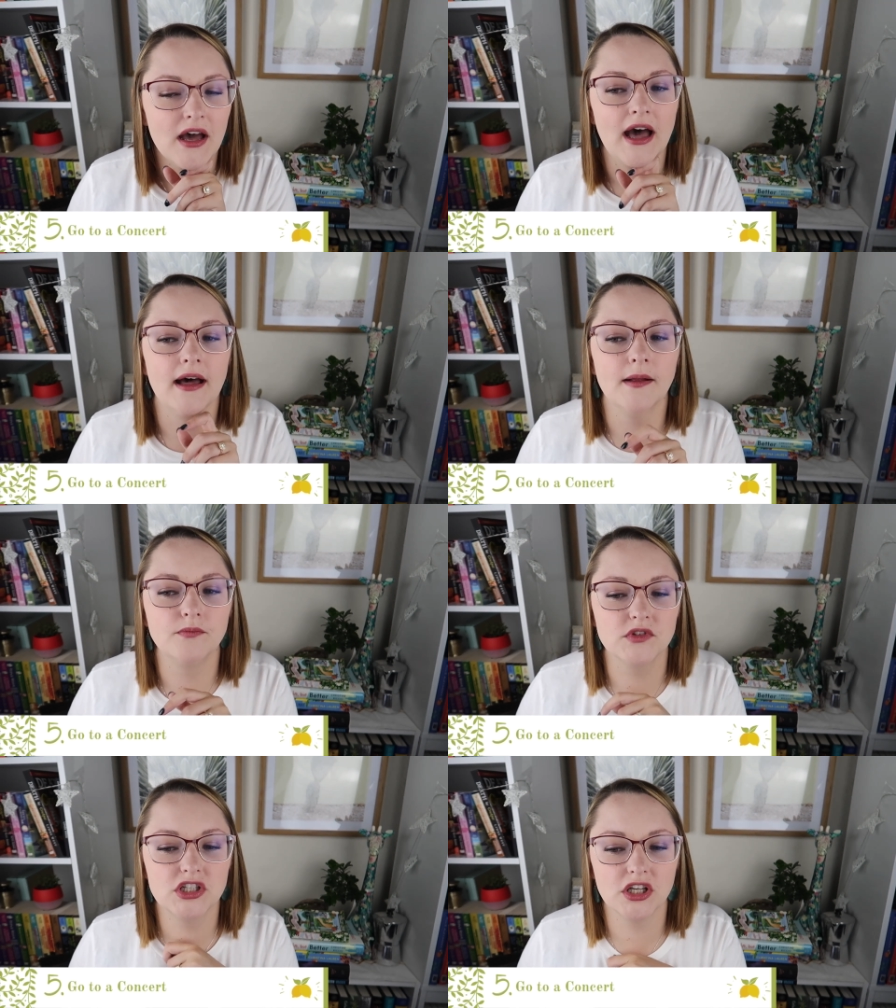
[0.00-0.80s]

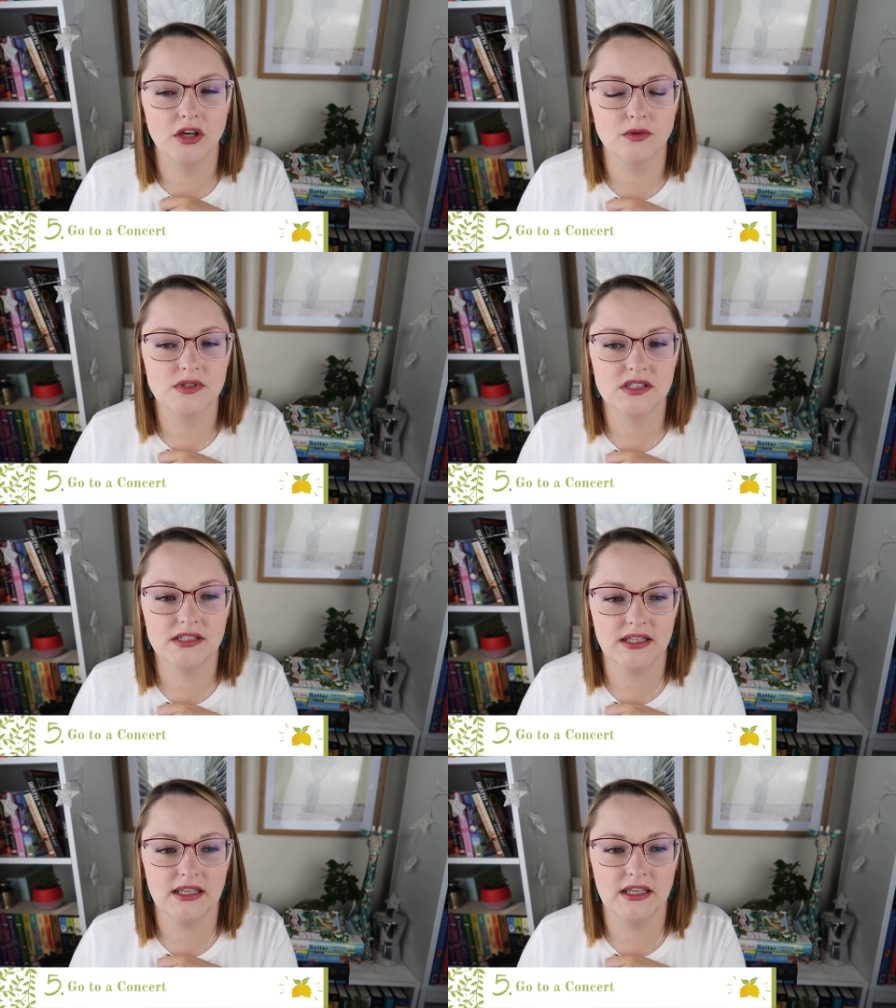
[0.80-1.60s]
um, to go
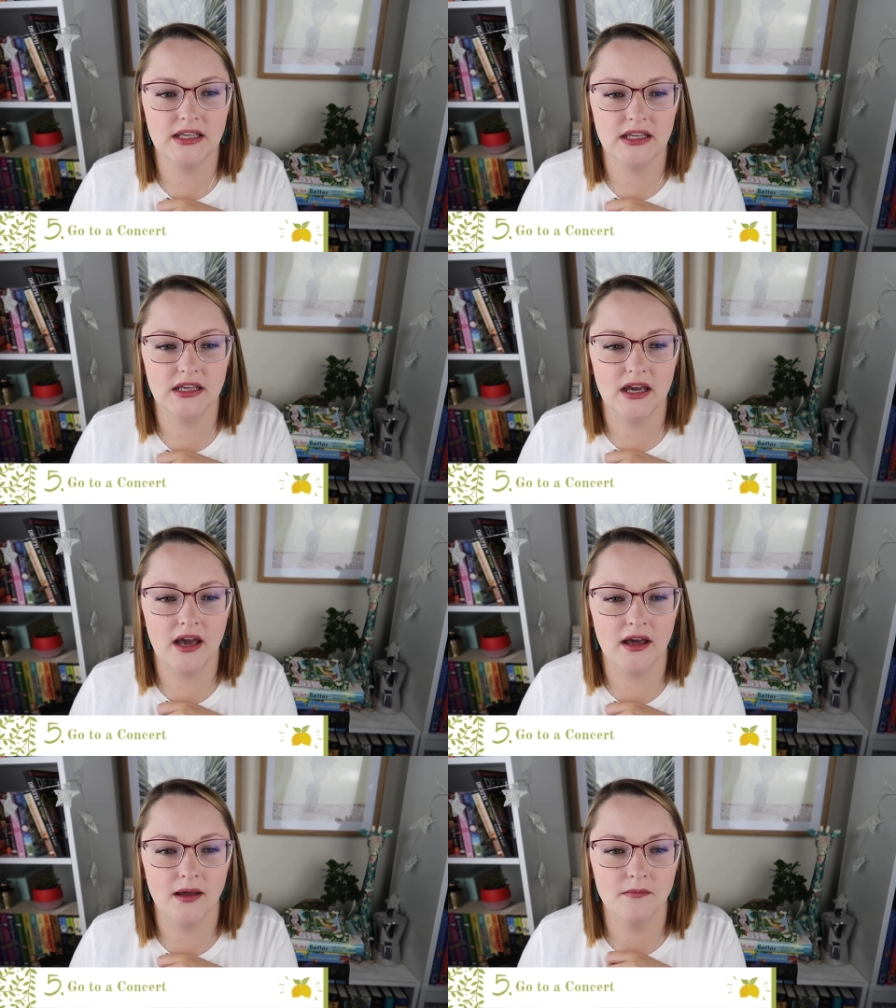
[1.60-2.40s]
see
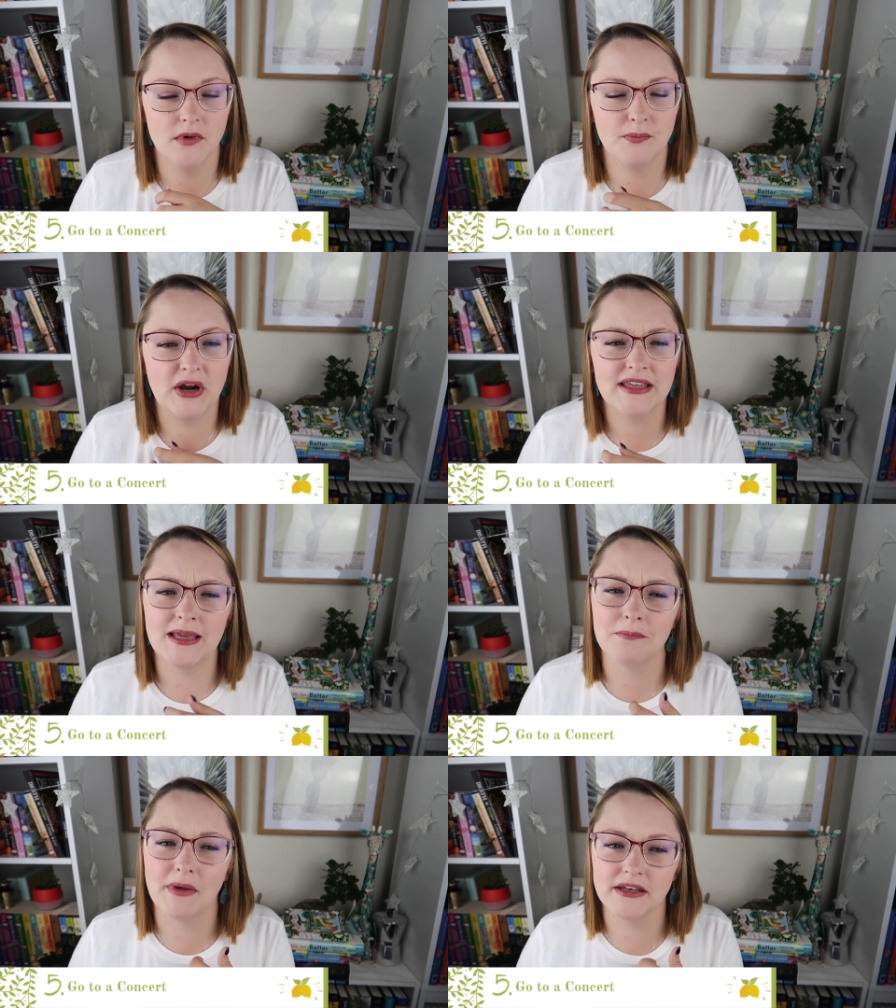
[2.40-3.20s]
um,
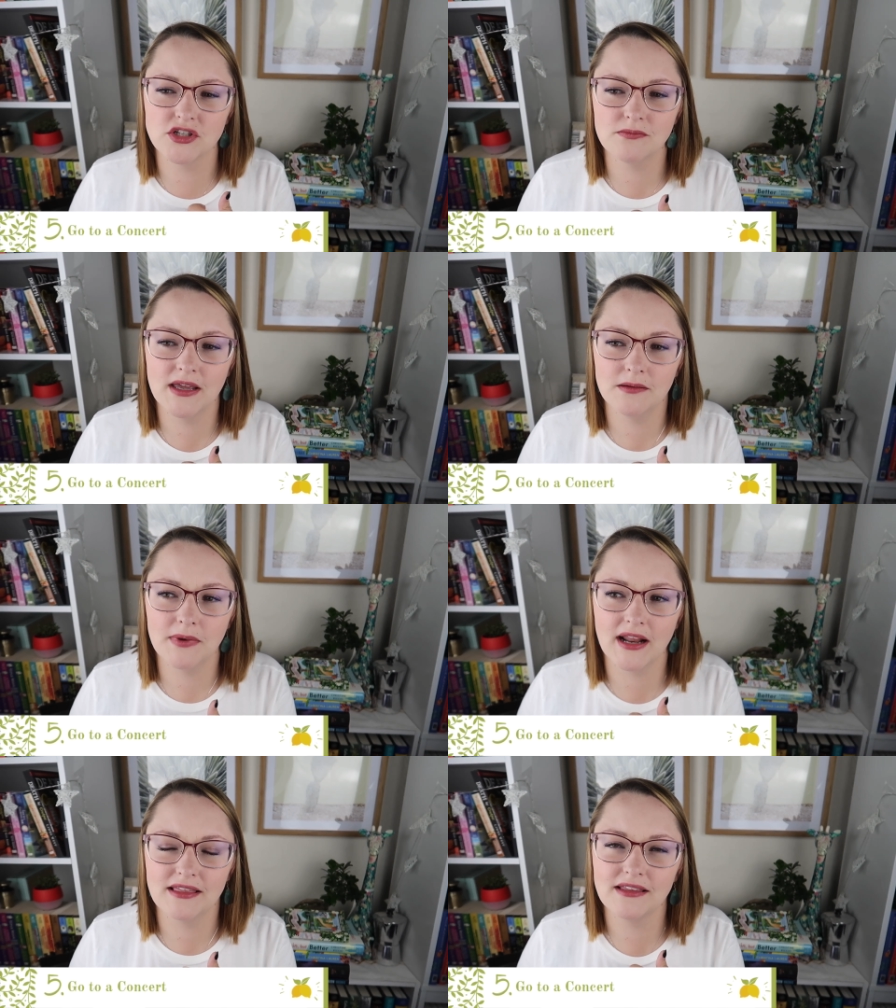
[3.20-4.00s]
Breaking Benjamin,
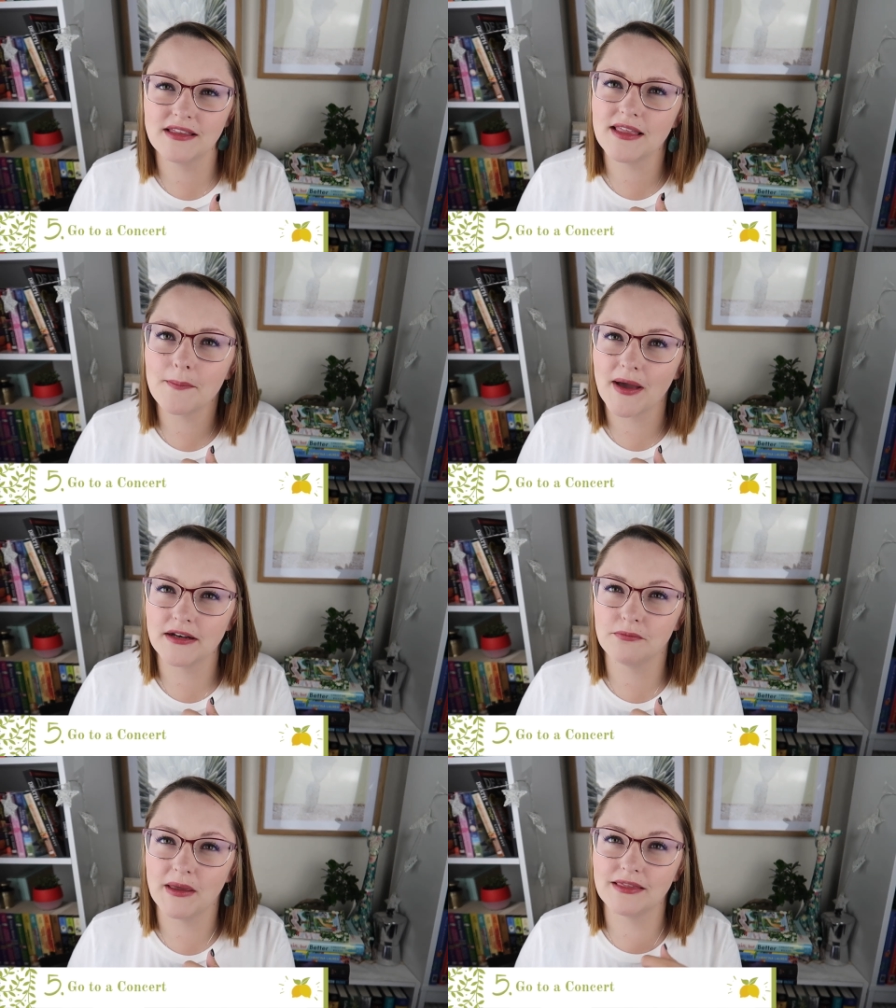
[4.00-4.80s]
but I think that that might
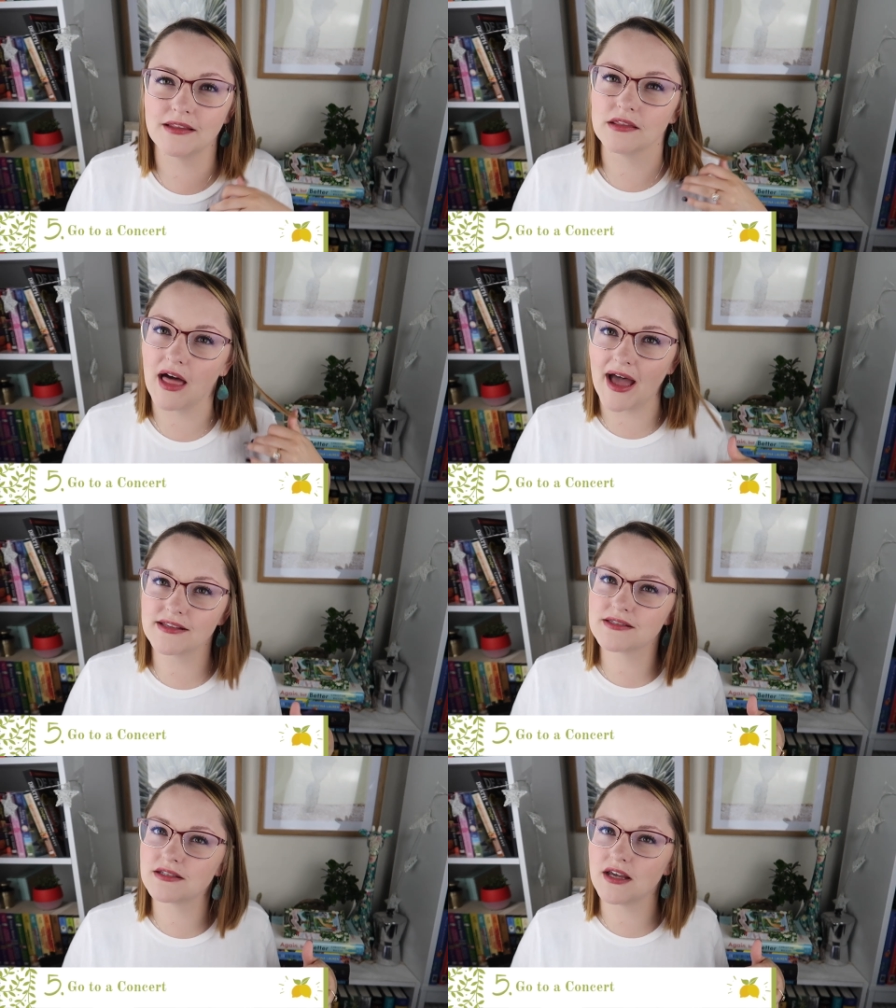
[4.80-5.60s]
have been the
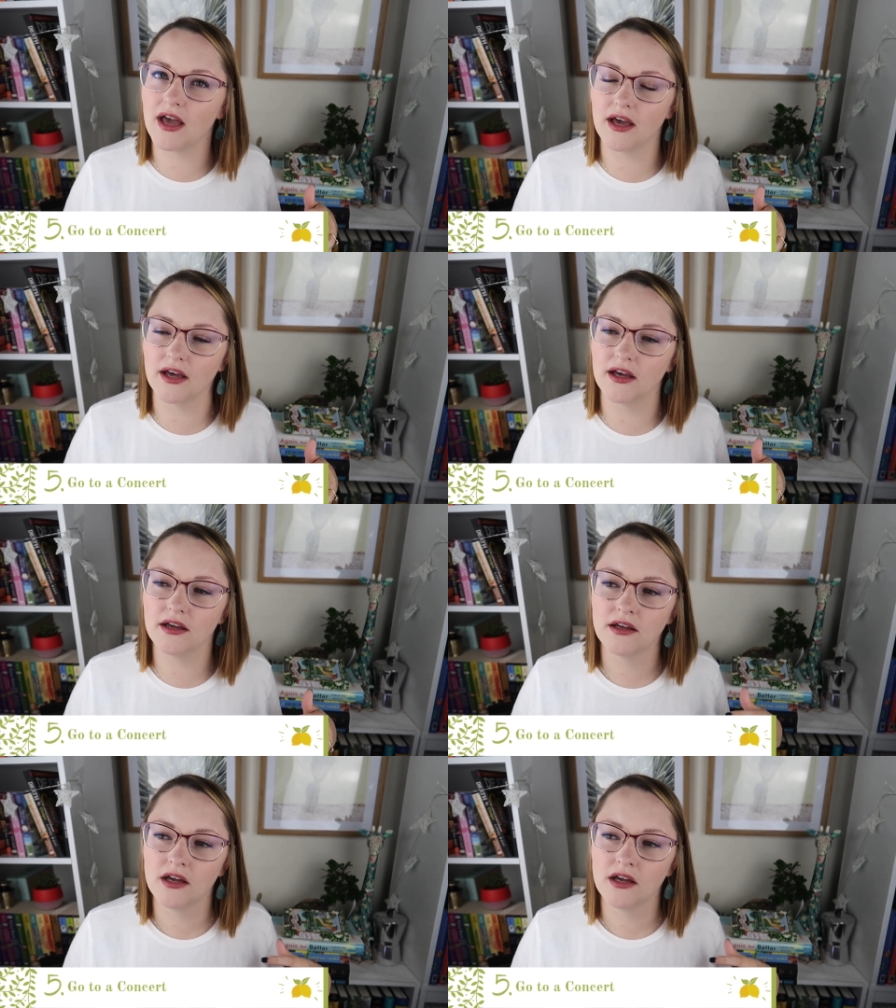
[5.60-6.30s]
last uh,